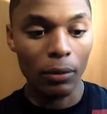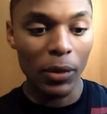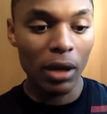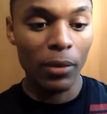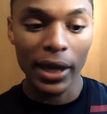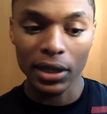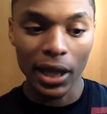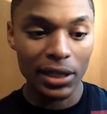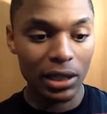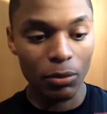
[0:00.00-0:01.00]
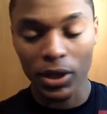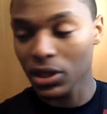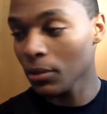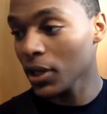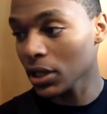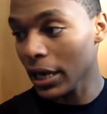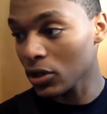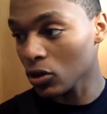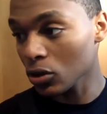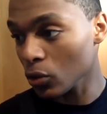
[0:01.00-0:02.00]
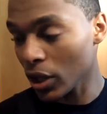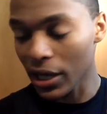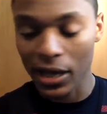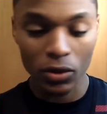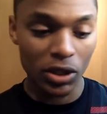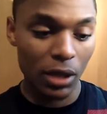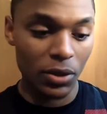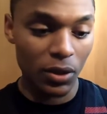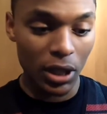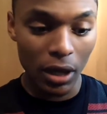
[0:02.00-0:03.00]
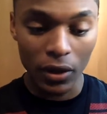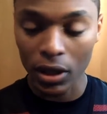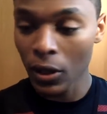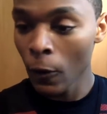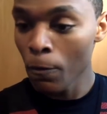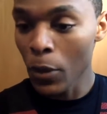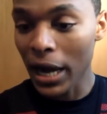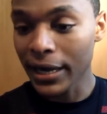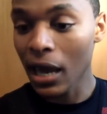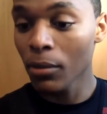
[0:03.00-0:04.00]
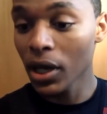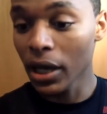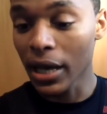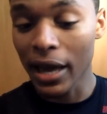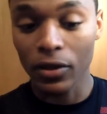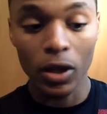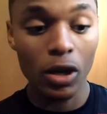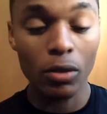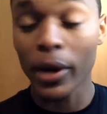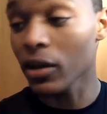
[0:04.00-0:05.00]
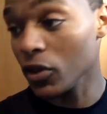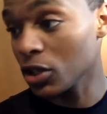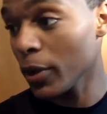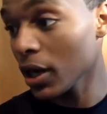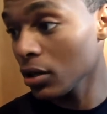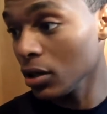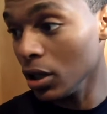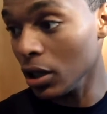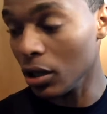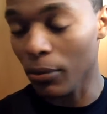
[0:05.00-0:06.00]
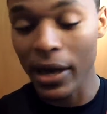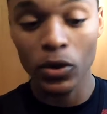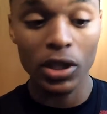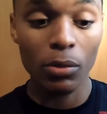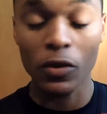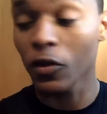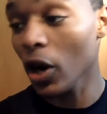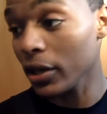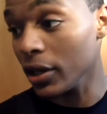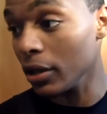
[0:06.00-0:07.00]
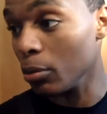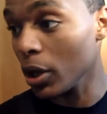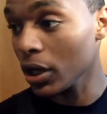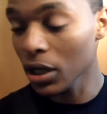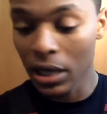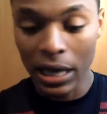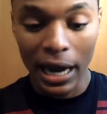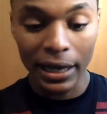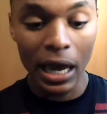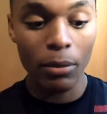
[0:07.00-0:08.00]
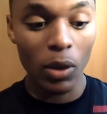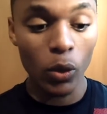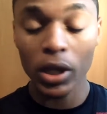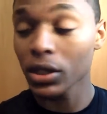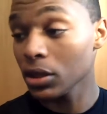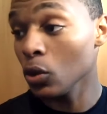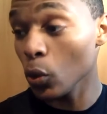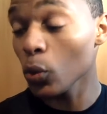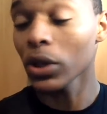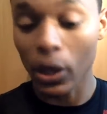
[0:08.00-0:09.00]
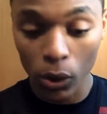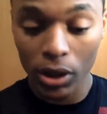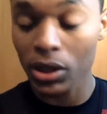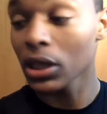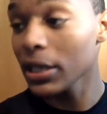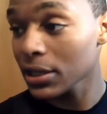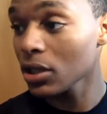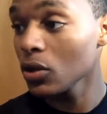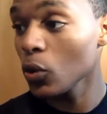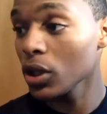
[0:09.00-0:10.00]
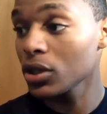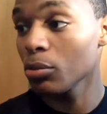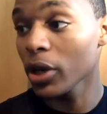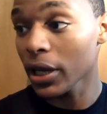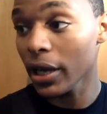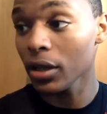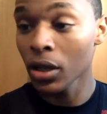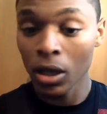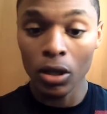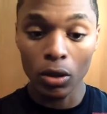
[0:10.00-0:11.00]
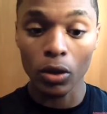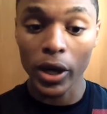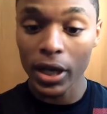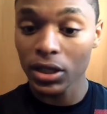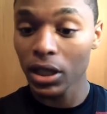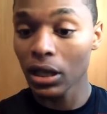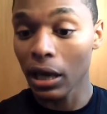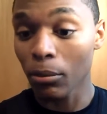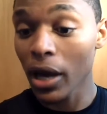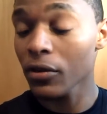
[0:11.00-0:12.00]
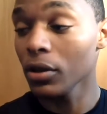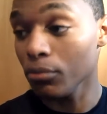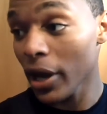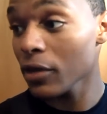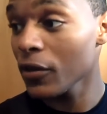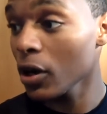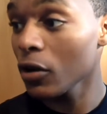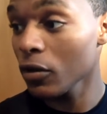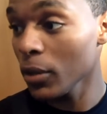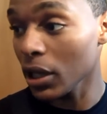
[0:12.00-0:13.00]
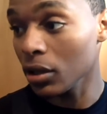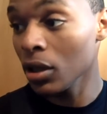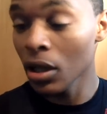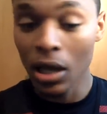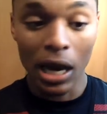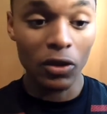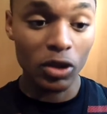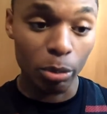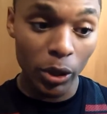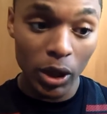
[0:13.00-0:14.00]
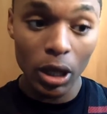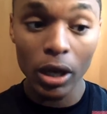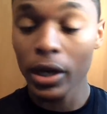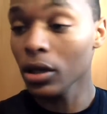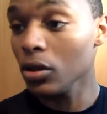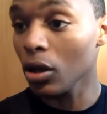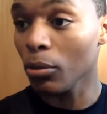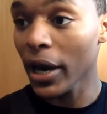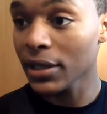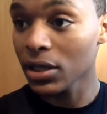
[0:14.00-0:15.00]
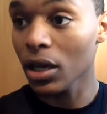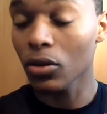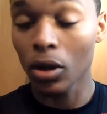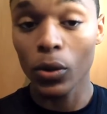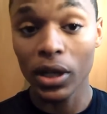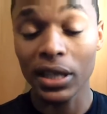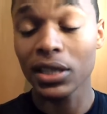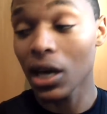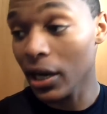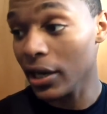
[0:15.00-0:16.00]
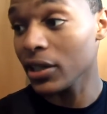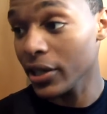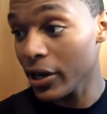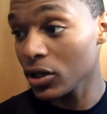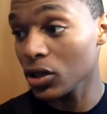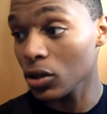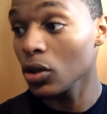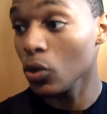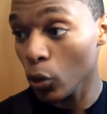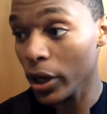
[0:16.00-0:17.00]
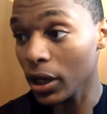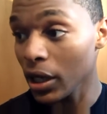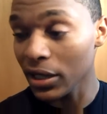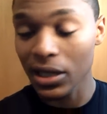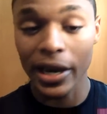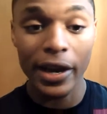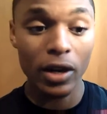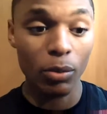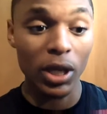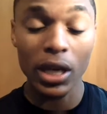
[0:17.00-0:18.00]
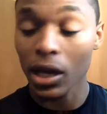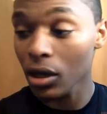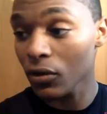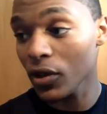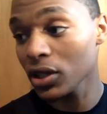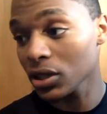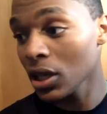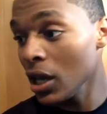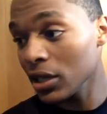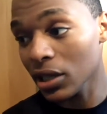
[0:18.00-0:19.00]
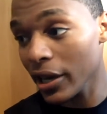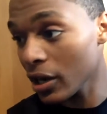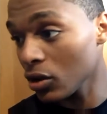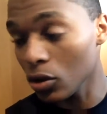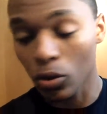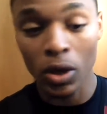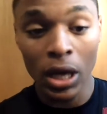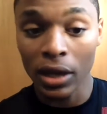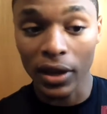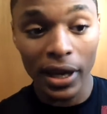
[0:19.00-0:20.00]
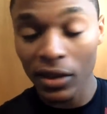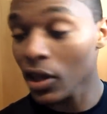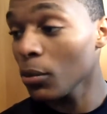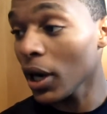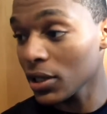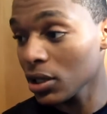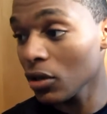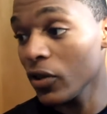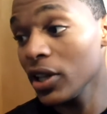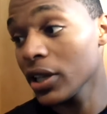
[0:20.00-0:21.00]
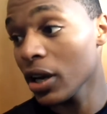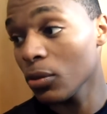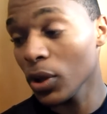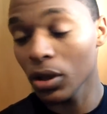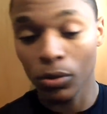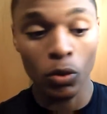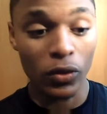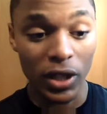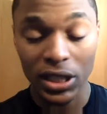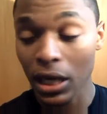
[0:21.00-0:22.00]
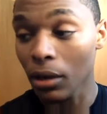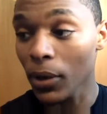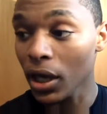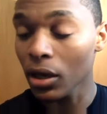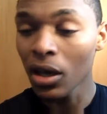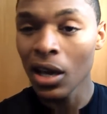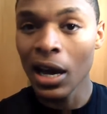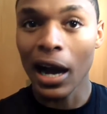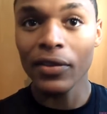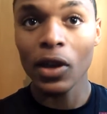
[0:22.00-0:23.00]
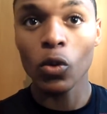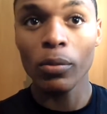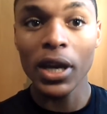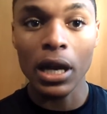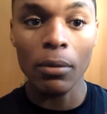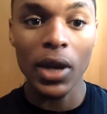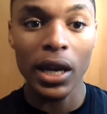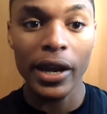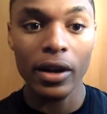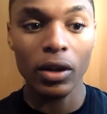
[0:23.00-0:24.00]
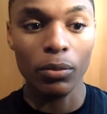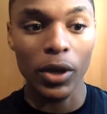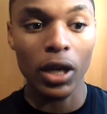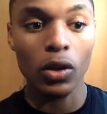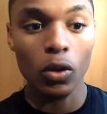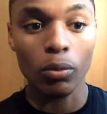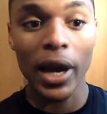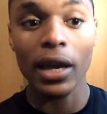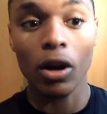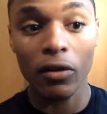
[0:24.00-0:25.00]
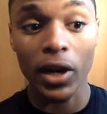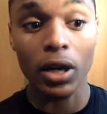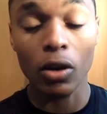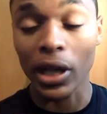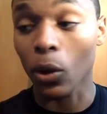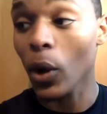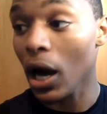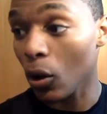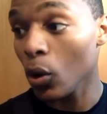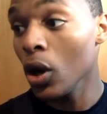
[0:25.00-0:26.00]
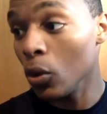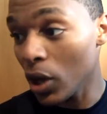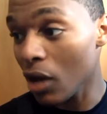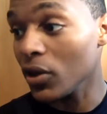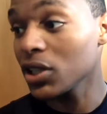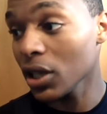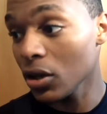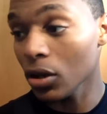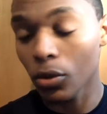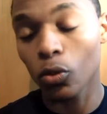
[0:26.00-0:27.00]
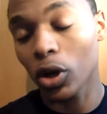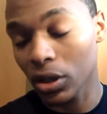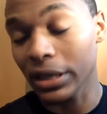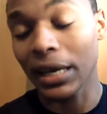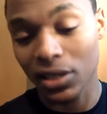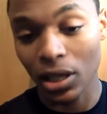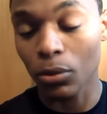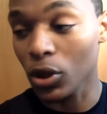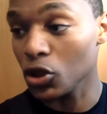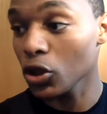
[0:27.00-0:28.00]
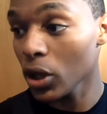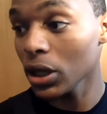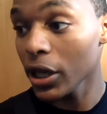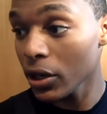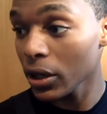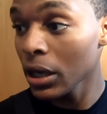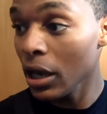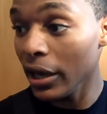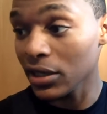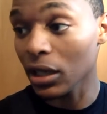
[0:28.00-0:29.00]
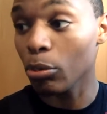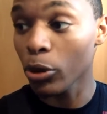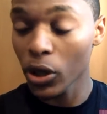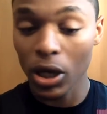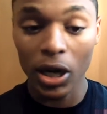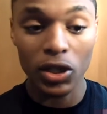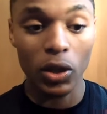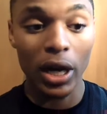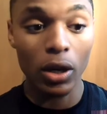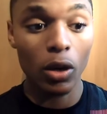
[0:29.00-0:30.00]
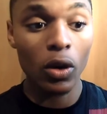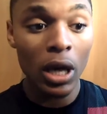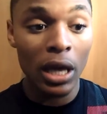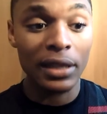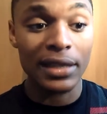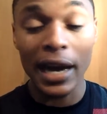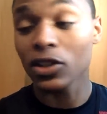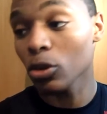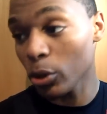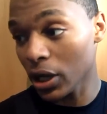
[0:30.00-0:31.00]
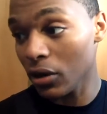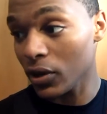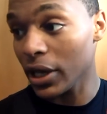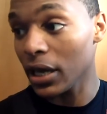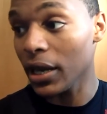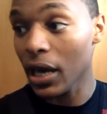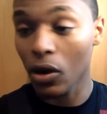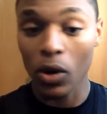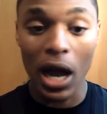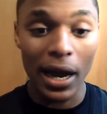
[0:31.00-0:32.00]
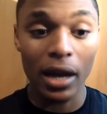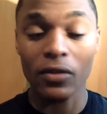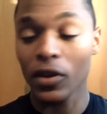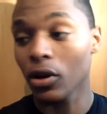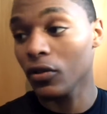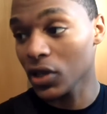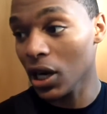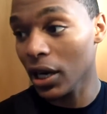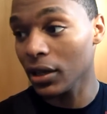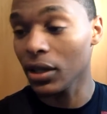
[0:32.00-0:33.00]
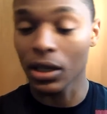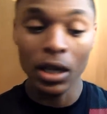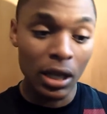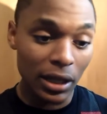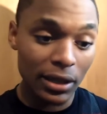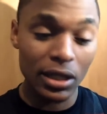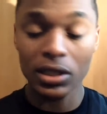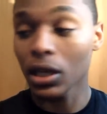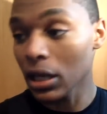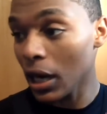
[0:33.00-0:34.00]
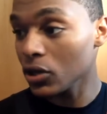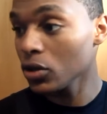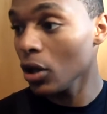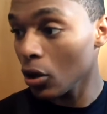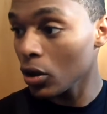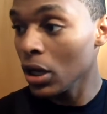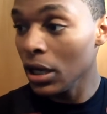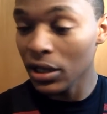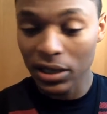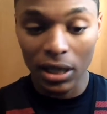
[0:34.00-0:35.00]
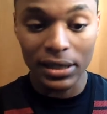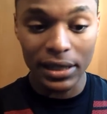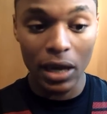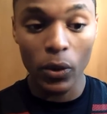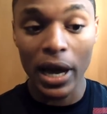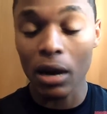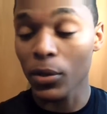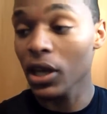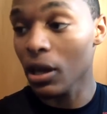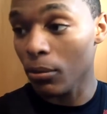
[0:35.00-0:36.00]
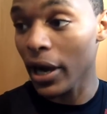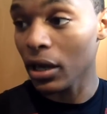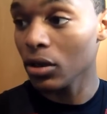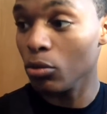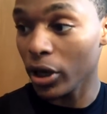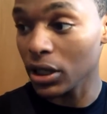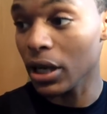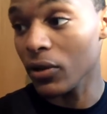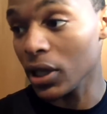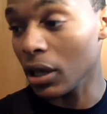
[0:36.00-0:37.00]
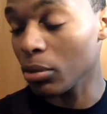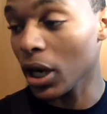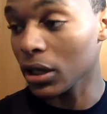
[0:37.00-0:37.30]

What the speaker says: Me and Mike, like I said, been teammates in high school, won a national championship together. I came in and had to earn Mike's respect. Mike was there before I did, but I came in willing to listen, willing to bring that, you know, energy. And Mike fed off of me. I was the point guard. You know, Mike said, you know what, this guy is here to win. He's not here to be negative. He's not here to do anything by himself. He's here to be with the team. And I think with me coming in here and being new, Mike already know, like, wow, we have a senior, well, not senior, but junior leader inside the point guard. So I don't know, Ty's going to bring it every day. Now I got to feed off Ty and then let these young guys, you know, see the same way how me and Mike bring it every day in